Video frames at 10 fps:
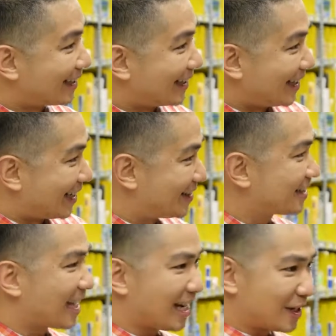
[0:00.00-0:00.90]
Henry,
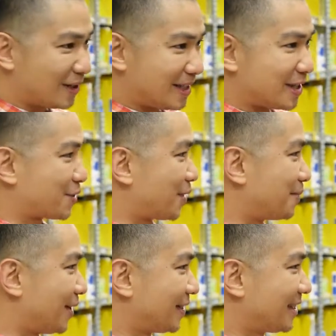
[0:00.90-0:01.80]
can I go and
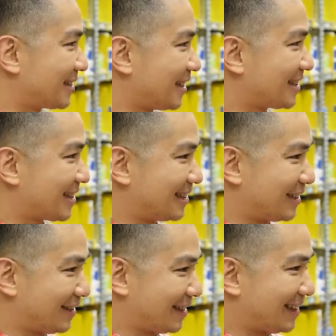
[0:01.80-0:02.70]
disrupt all these things and
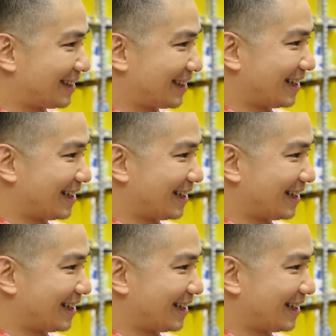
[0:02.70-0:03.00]
you think...